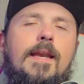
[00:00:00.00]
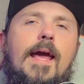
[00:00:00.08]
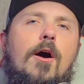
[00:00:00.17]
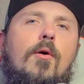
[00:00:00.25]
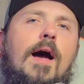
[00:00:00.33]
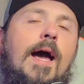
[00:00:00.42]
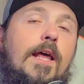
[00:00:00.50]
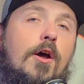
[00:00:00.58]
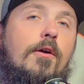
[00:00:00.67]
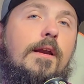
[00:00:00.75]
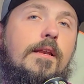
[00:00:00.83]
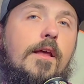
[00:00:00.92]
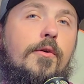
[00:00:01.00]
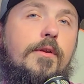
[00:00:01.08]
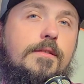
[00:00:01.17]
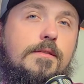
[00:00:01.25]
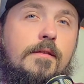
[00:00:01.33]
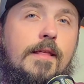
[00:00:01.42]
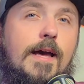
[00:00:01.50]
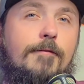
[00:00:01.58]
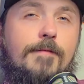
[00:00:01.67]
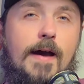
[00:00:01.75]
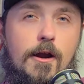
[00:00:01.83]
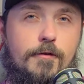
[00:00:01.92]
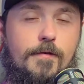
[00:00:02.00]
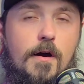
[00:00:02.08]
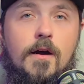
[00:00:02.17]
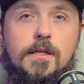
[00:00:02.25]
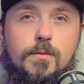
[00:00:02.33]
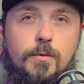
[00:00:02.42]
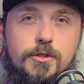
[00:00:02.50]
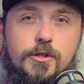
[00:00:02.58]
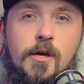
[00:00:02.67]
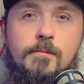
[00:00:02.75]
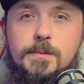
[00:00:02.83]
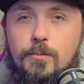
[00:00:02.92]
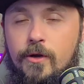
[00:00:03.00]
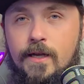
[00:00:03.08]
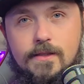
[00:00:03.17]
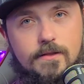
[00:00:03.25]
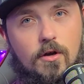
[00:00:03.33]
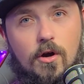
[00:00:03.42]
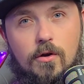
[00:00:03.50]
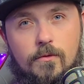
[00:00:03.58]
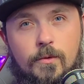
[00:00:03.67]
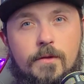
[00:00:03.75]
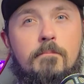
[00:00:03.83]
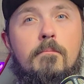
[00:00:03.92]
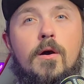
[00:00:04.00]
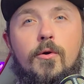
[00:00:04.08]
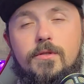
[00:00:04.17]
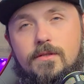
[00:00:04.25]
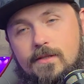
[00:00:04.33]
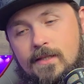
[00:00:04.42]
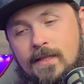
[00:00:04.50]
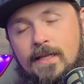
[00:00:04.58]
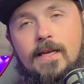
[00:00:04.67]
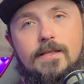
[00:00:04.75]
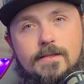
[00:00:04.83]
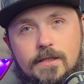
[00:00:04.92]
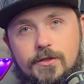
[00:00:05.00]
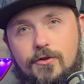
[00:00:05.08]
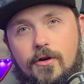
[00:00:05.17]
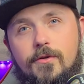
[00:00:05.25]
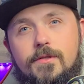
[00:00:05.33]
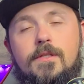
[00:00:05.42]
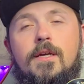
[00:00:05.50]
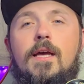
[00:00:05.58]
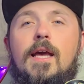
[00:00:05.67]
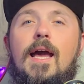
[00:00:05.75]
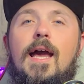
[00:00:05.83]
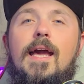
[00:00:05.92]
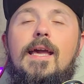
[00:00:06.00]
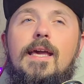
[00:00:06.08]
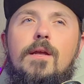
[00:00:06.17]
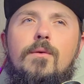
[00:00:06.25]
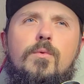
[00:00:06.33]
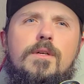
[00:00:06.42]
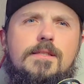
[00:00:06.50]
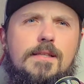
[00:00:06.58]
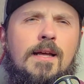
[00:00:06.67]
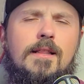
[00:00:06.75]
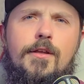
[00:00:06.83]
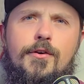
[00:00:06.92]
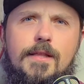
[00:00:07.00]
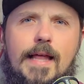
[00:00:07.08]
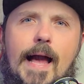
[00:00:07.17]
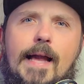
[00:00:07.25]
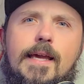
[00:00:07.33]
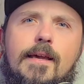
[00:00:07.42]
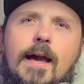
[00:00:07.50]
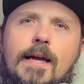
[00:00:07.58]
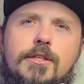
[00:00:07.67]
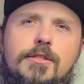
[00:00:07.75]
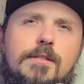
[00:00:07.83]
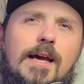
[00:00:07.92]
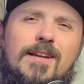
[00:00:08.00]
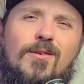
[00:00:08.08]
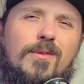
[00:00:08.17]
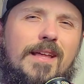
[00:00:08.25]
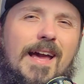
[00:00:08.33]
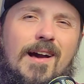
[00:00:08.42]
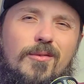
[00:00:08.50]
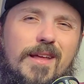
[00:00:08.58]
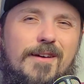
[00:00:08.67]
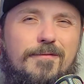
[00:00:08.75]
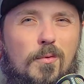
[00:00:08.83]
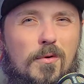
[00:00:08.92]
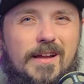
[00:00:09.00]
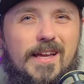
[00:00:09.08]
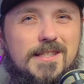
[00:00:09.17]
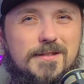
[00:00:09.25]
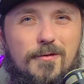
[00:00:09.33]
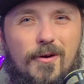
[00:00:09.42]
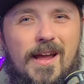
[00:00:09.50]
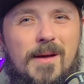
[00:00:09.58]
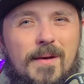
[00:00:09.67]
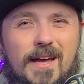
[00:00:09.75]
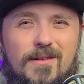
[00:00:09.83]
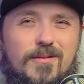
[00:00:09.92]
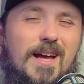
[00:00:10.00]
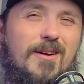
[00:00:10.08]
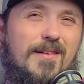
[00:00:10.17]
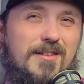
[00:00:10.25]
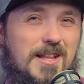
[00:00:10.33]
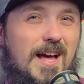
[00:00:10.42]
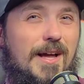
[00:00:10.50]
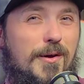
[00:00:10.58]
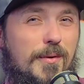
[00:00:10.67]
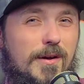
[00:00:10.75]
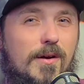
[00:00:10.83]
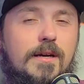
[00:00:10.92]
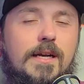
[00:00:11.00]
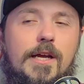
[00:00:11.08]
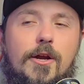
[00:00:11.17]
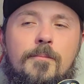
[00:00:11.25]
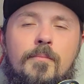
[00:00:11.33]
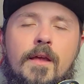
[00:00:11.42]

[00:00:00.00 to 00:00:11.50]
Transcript: Now, I had already noticed that Firefox, which comes pre-installed with most Linux distros, it was a little laggy. I only have 4 gigs of RAM. I don't have a lot going on in here.